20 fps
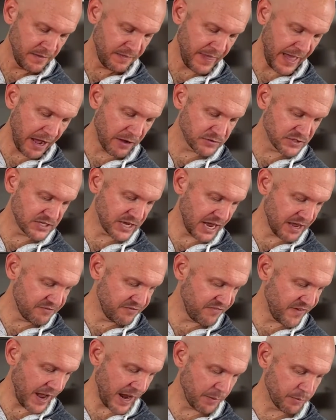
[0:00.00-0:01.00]
outside
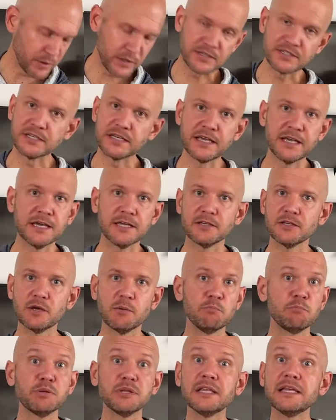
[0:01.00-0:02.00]
fabric to get
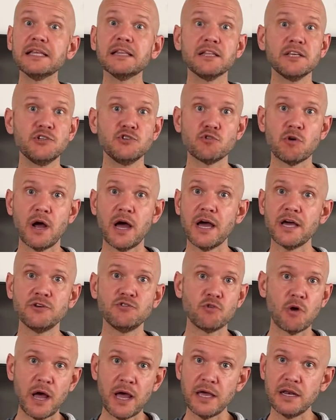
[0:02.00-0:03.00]
completely
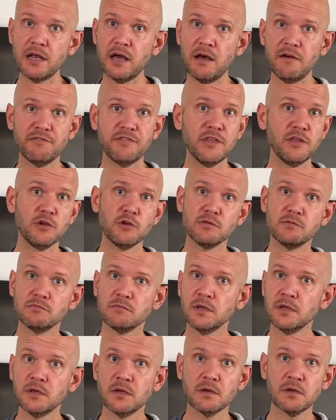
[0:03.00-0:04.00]
dry enough that you can
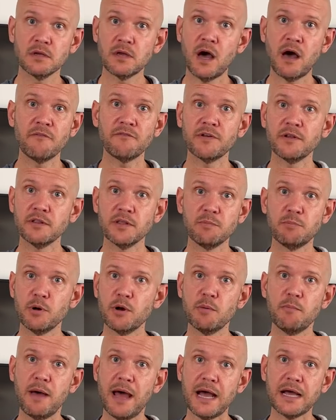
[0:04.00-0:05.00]
confidently
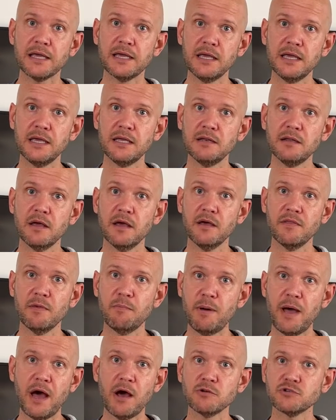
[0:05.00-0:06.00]
put it back in the
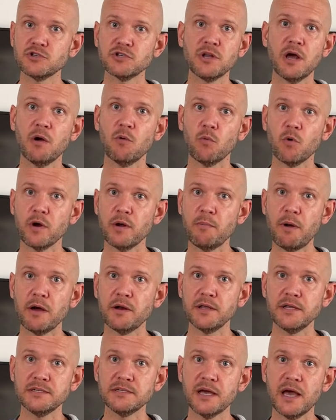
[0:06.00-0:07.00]
pouch and not worry
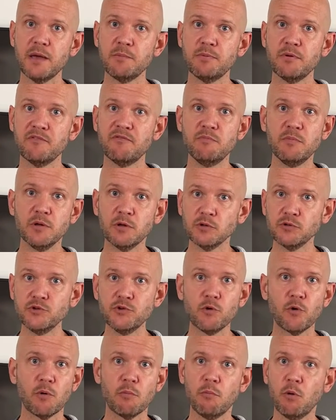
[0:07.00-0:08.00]
about any type of
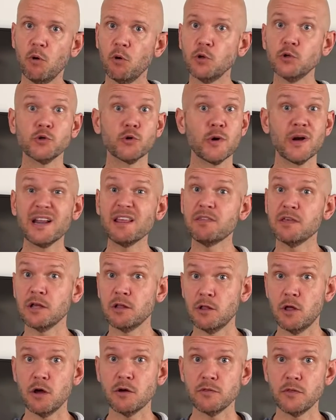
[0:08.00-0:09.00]
mildew or mold or anything
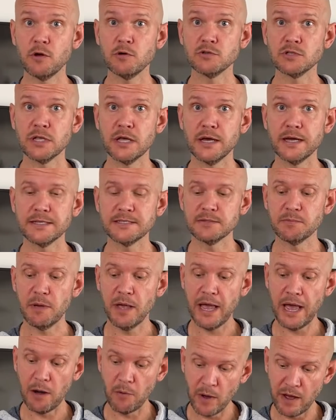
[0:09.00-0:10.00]
along those lines.
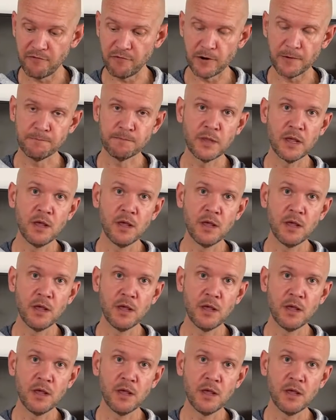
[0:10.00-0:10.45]
However,